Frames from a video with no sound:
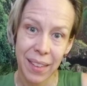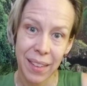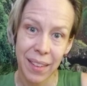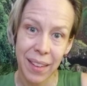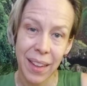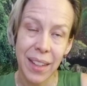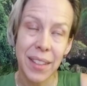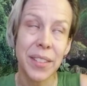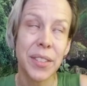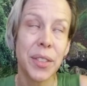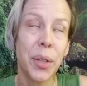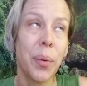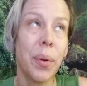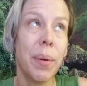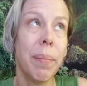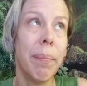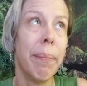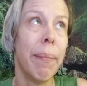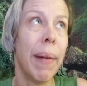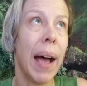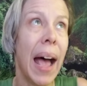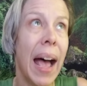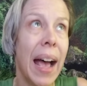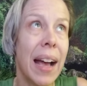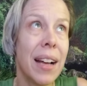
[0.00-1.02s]
And so
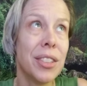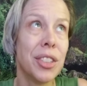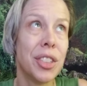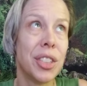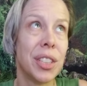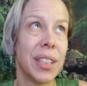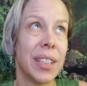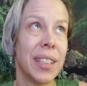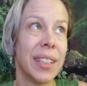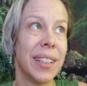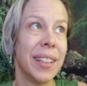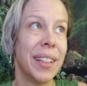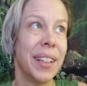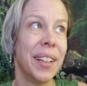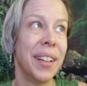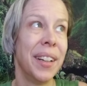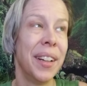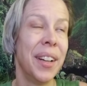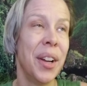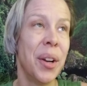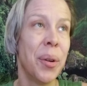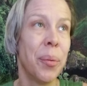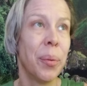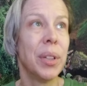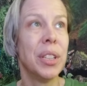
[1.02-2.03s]
imagine
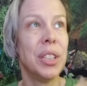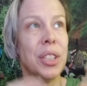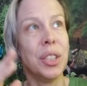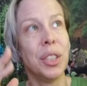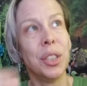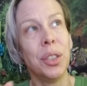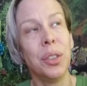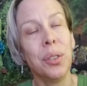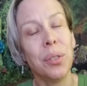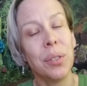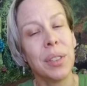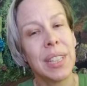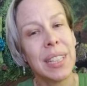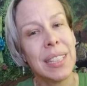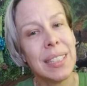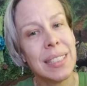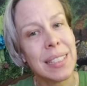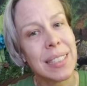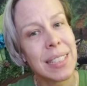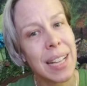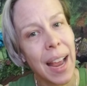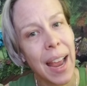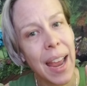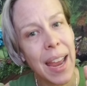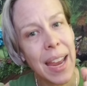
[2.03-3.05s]
when you can
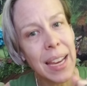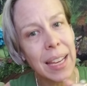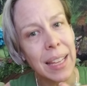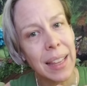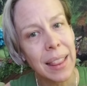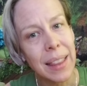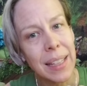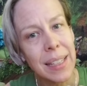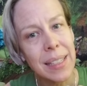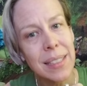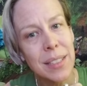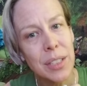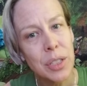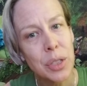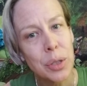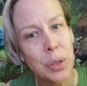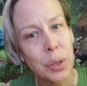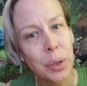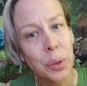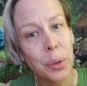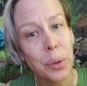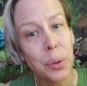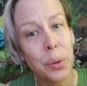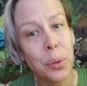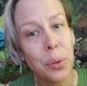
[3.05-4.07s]
take these
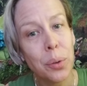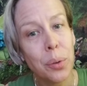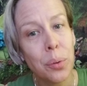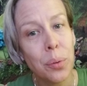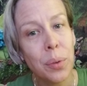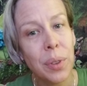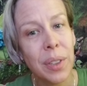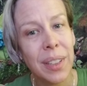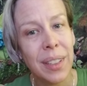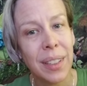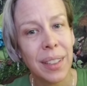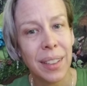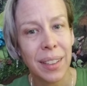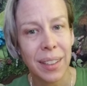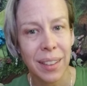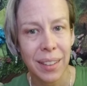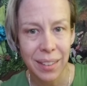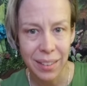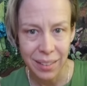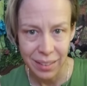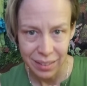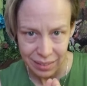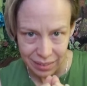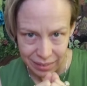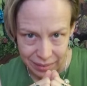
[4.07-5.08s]
two
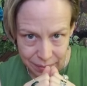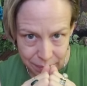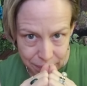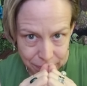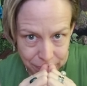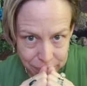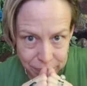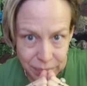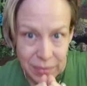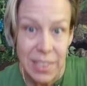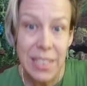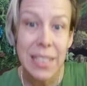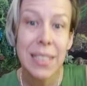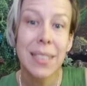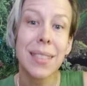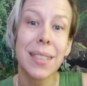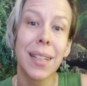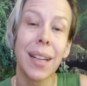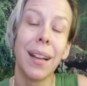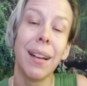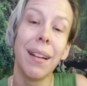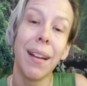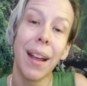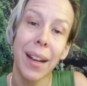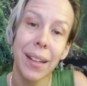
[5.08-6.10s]

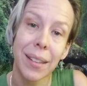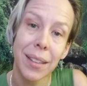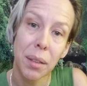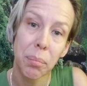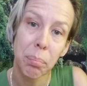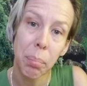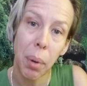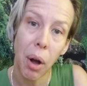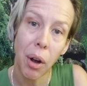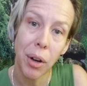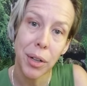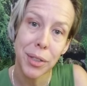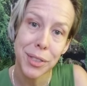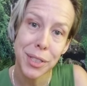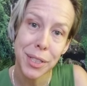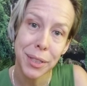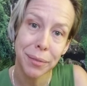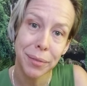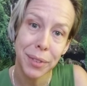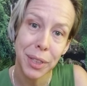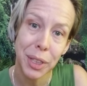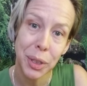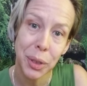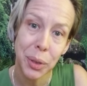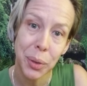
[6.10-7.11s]
disconnected parts of
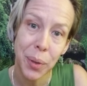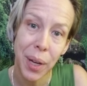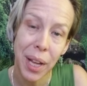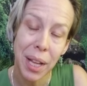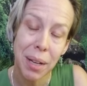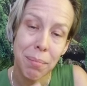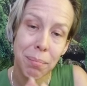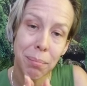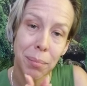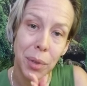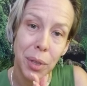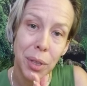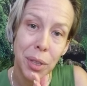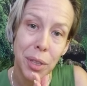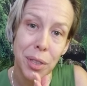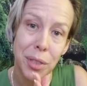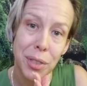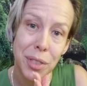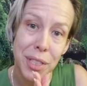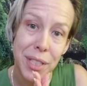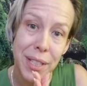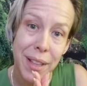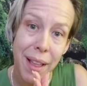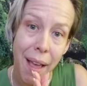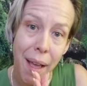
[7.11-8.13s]
you and
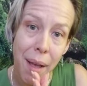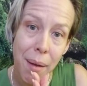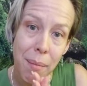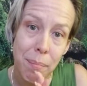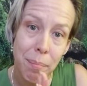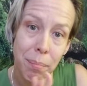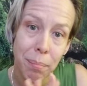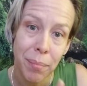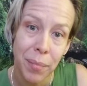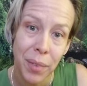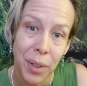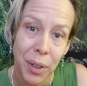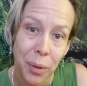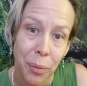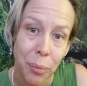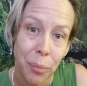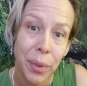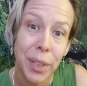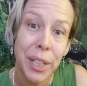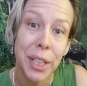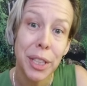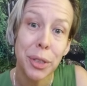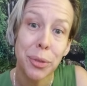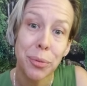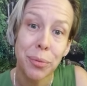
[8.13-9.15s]
merge them,
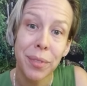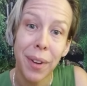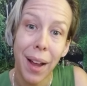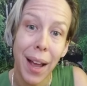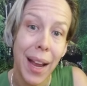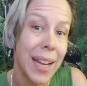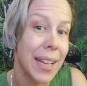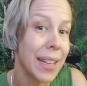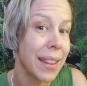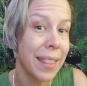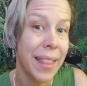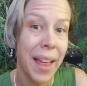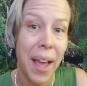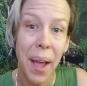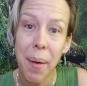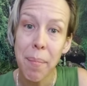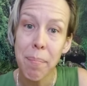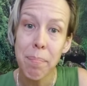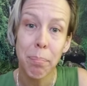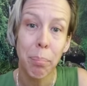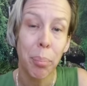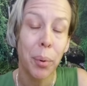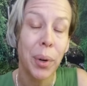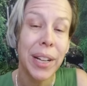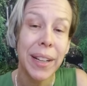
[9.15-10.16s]
reunite them,
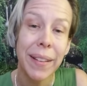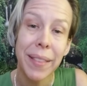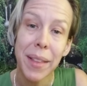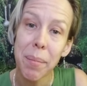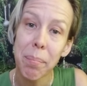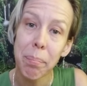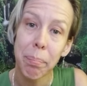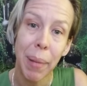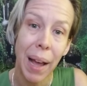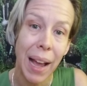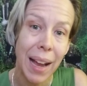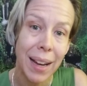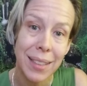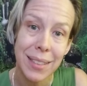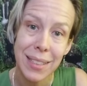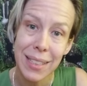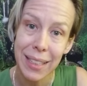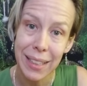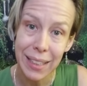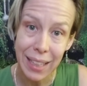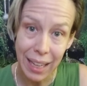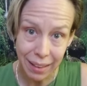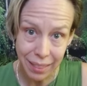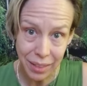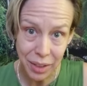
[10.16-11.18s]
bring them back
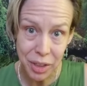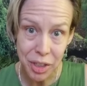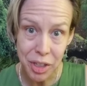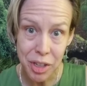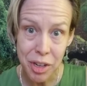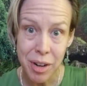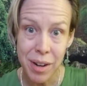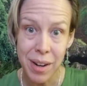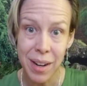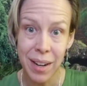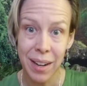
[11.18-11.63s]
together.